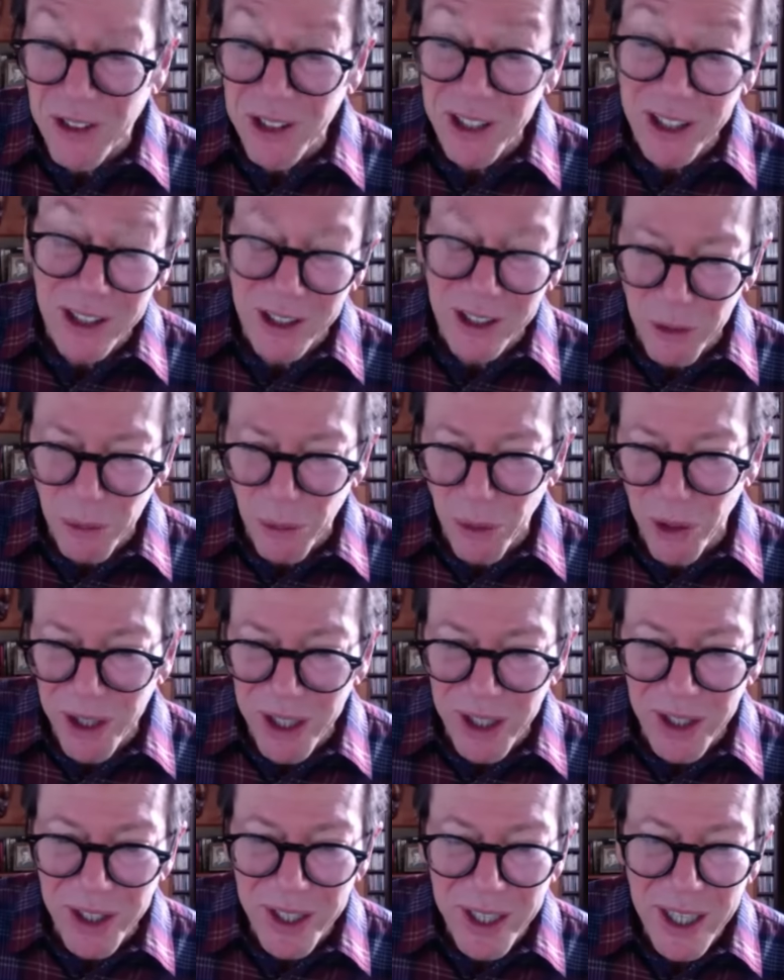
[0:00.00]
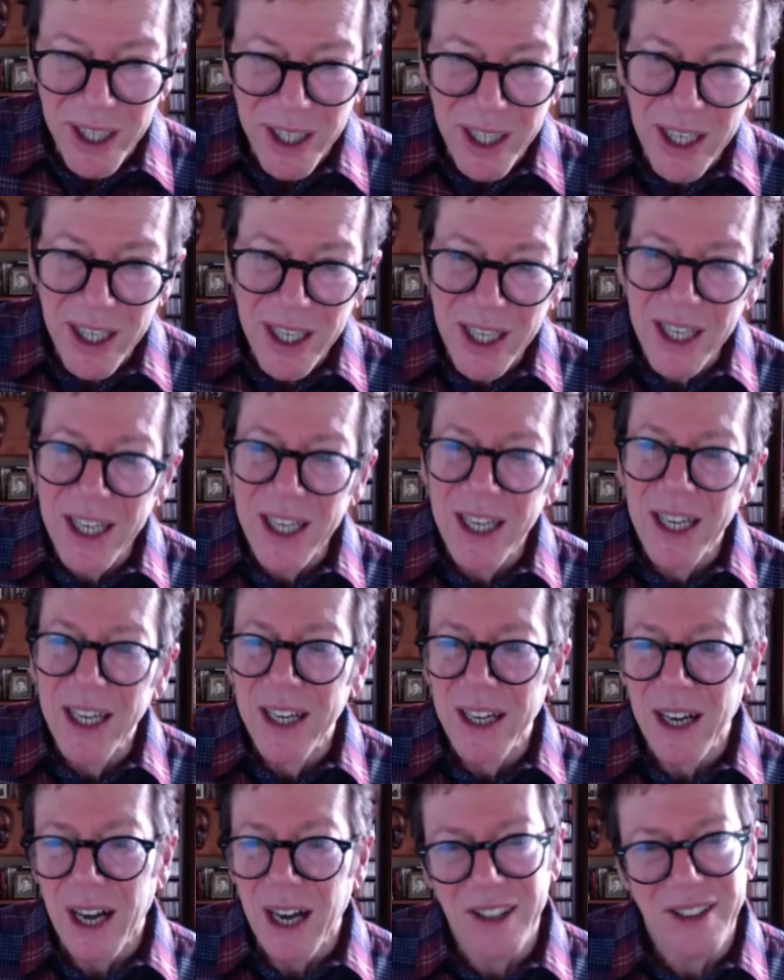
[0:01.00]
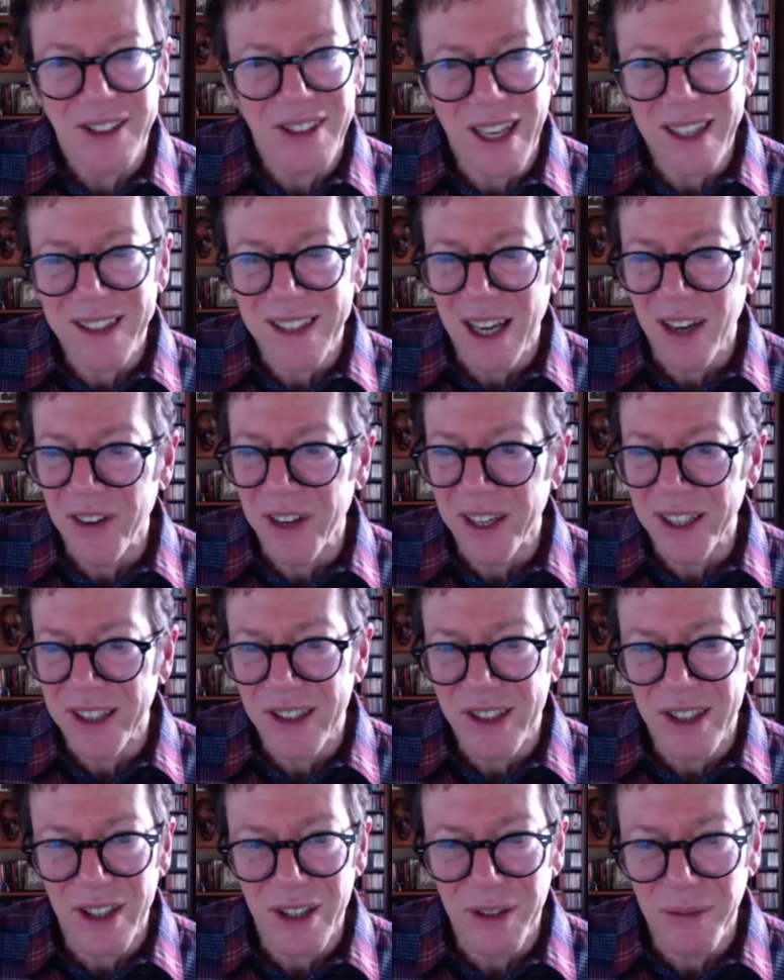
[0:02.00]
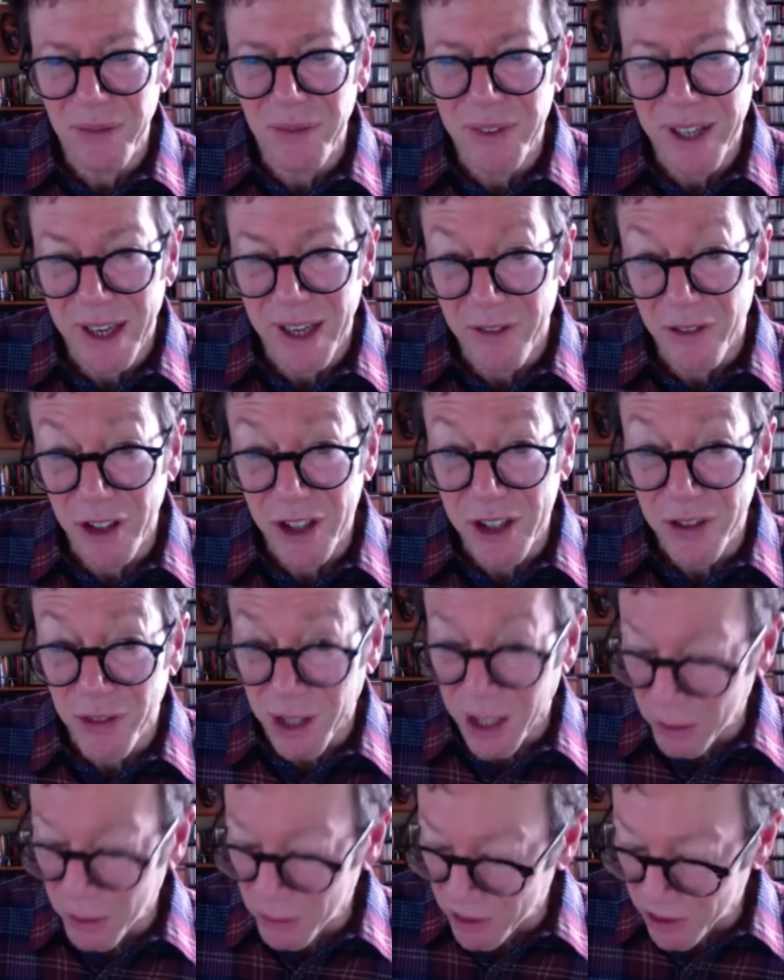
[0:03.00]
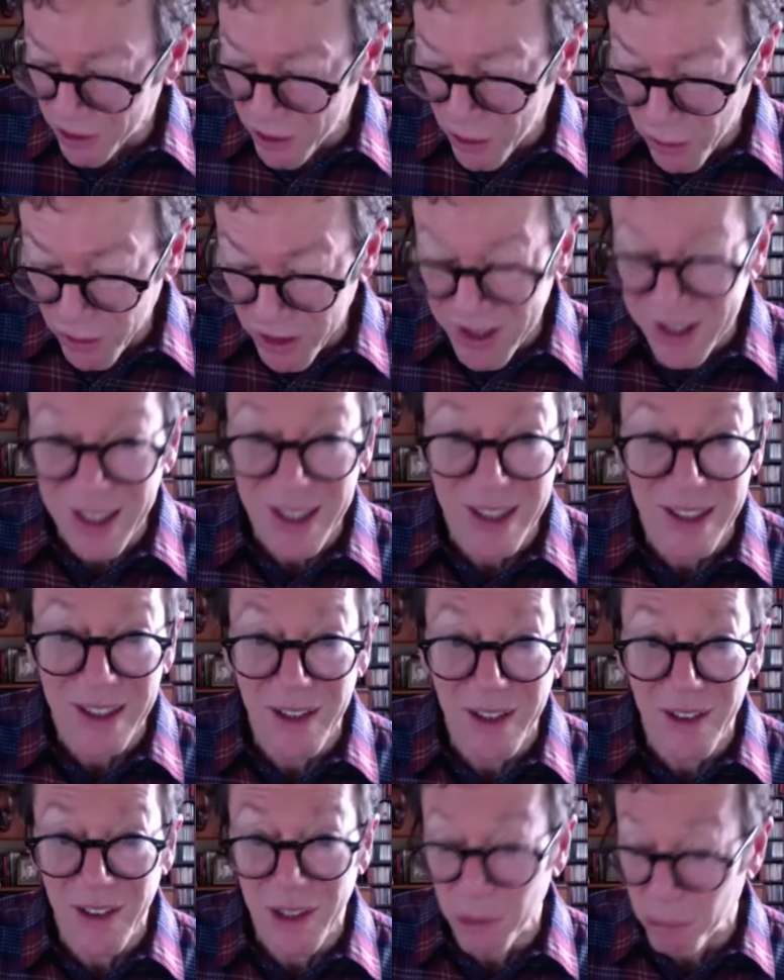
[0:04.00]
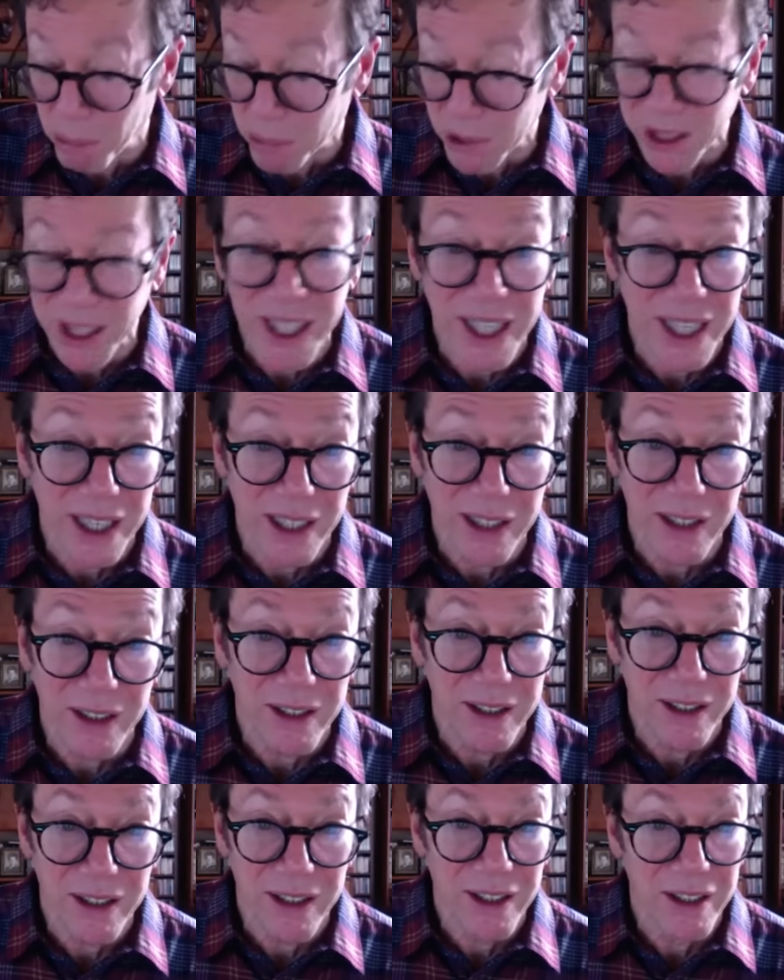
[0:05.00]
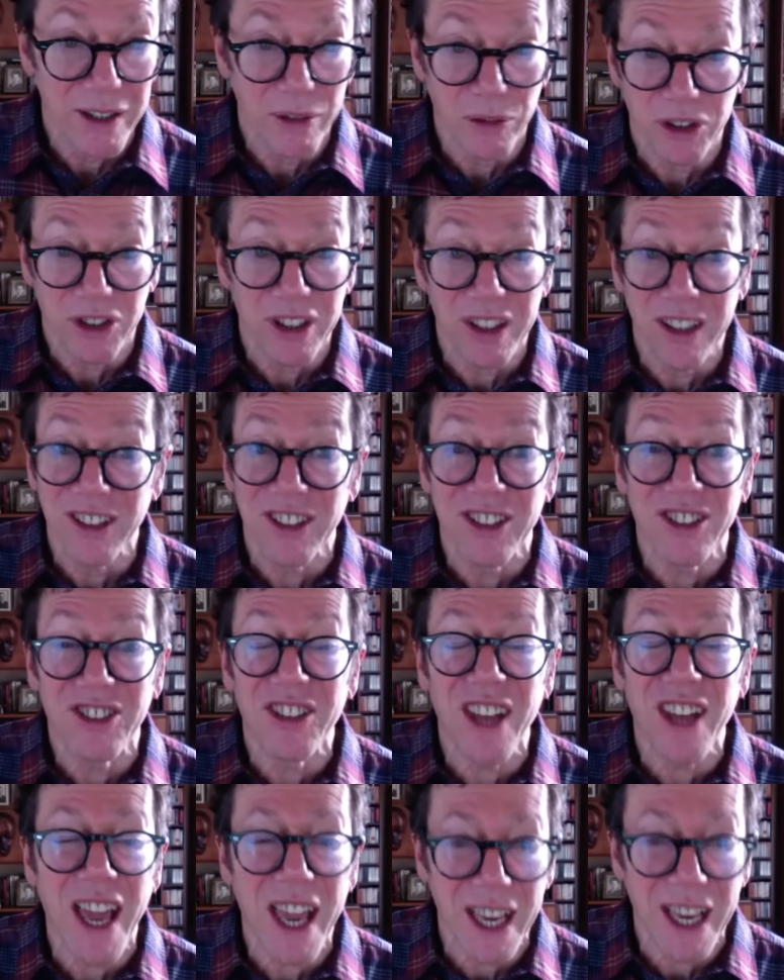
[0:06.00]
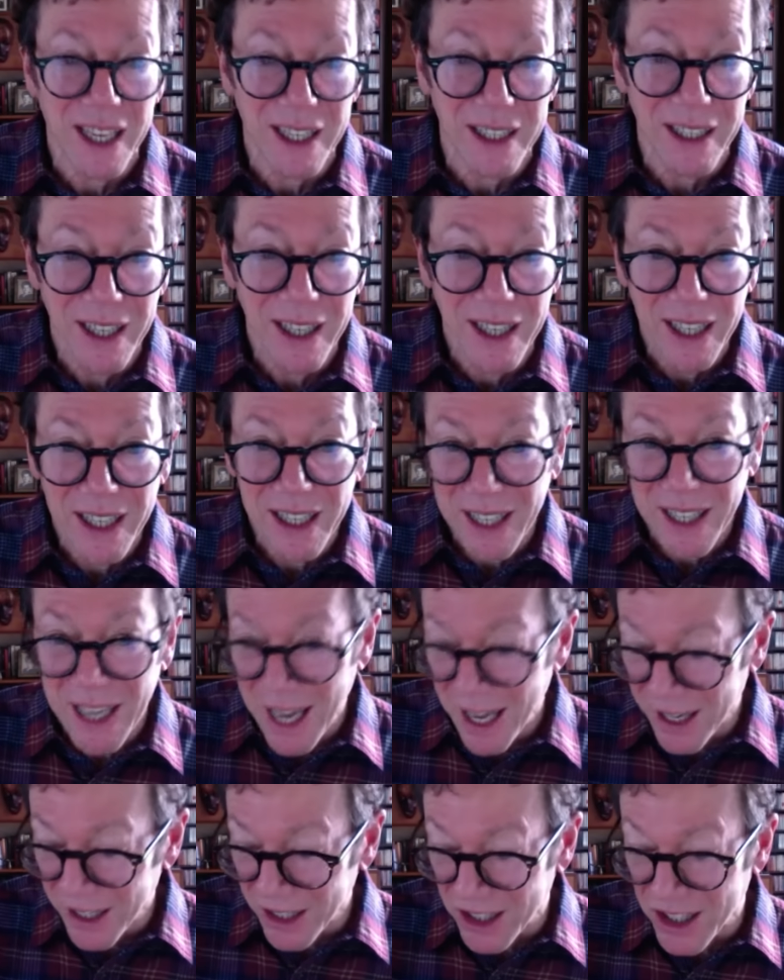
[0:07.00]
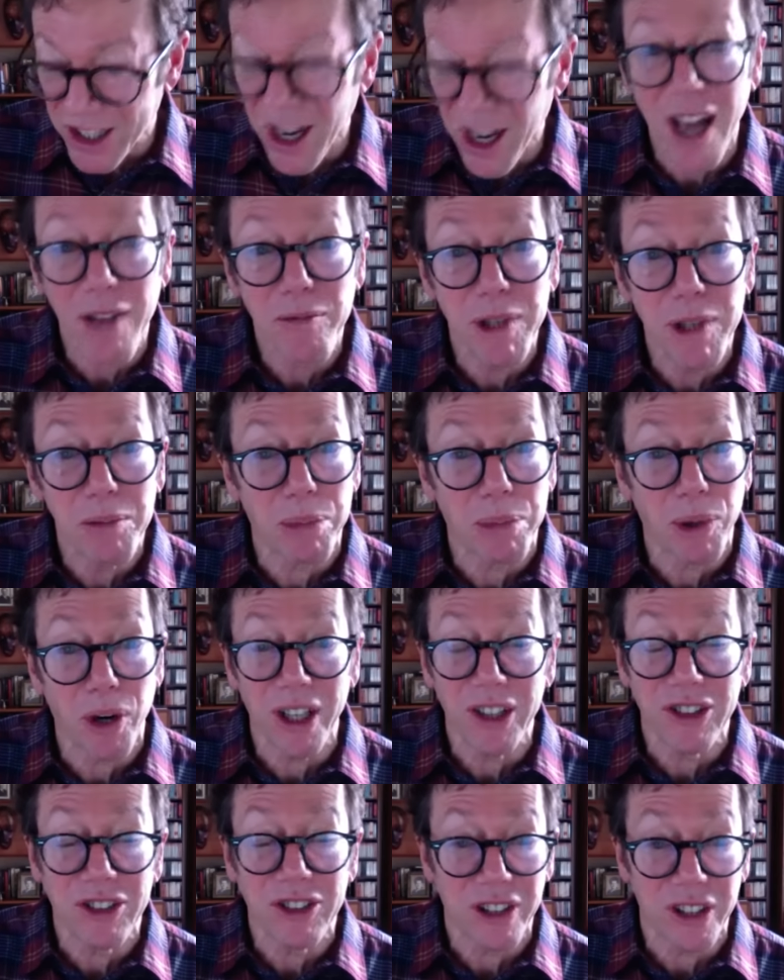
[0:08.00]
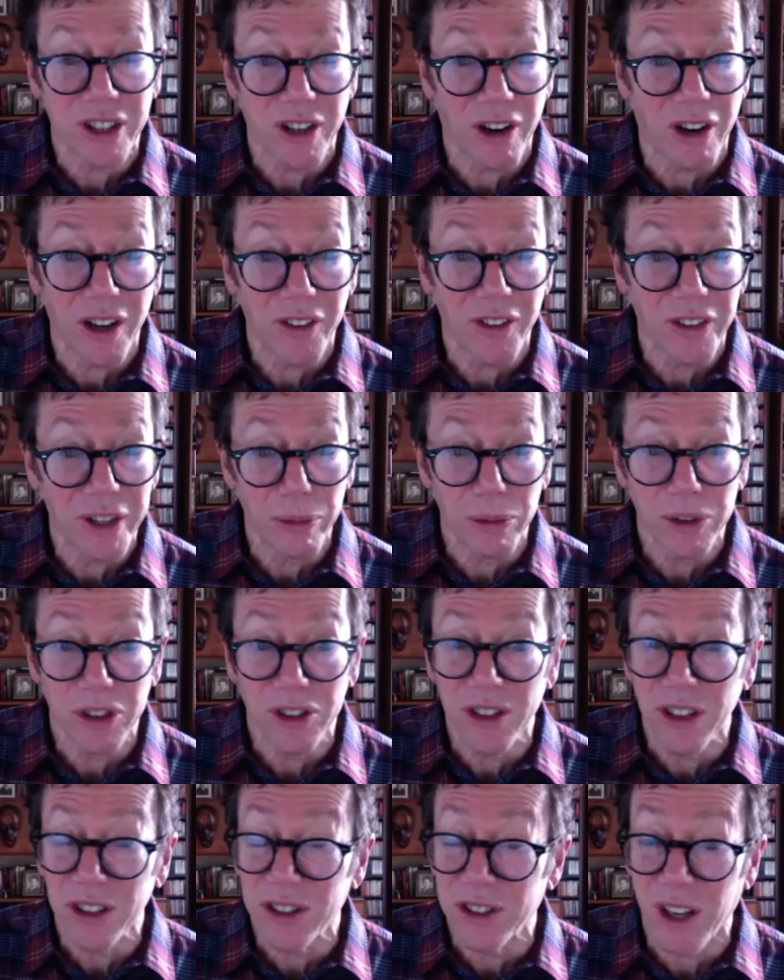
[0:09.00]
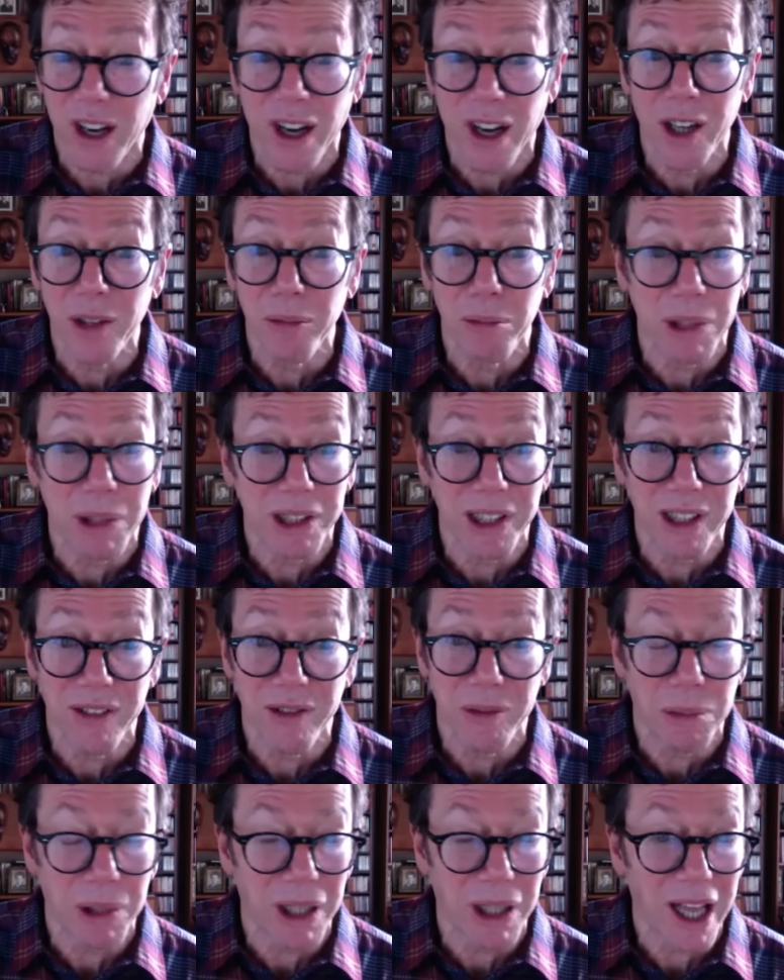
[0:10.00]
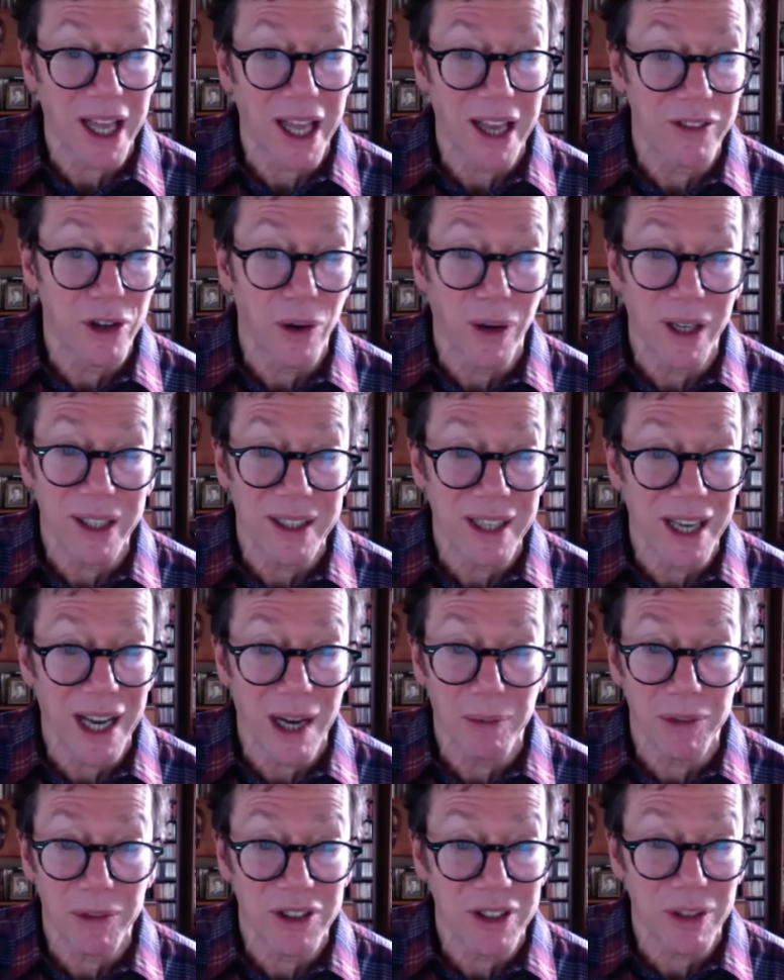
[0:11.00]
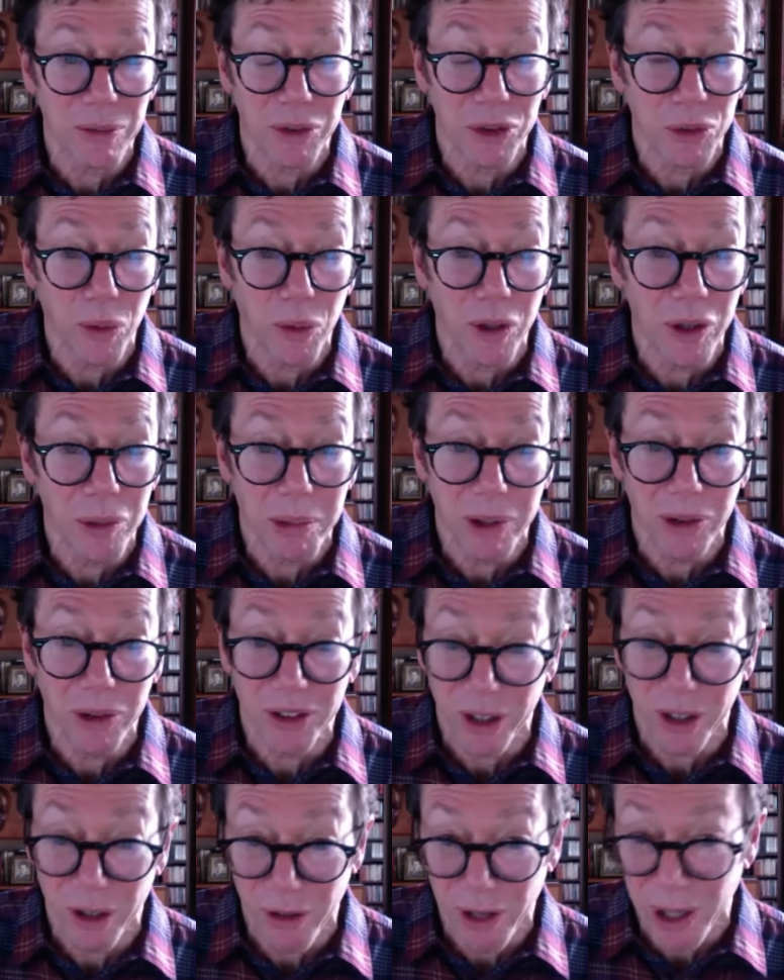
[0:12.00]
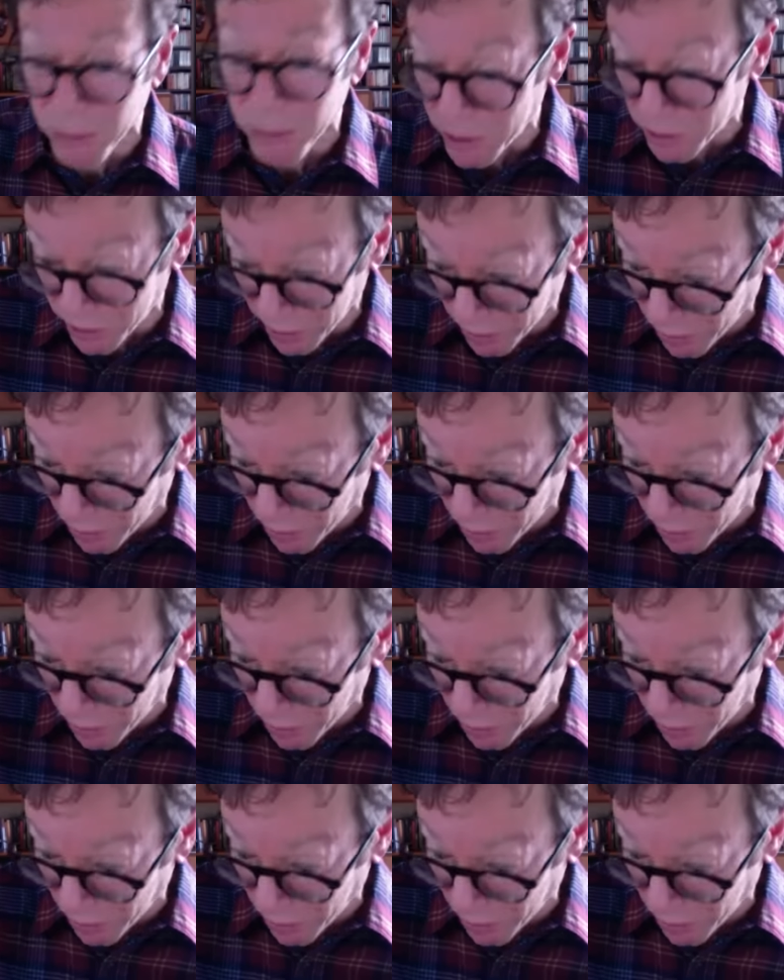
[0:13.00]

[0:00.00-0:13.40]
a little worried. I sat down next to him, and first of all, I was noticing the bling was insane he had a diamond bracelet on that was just unbelievable. I had no idea how much it was worth, but it's incredible. It's like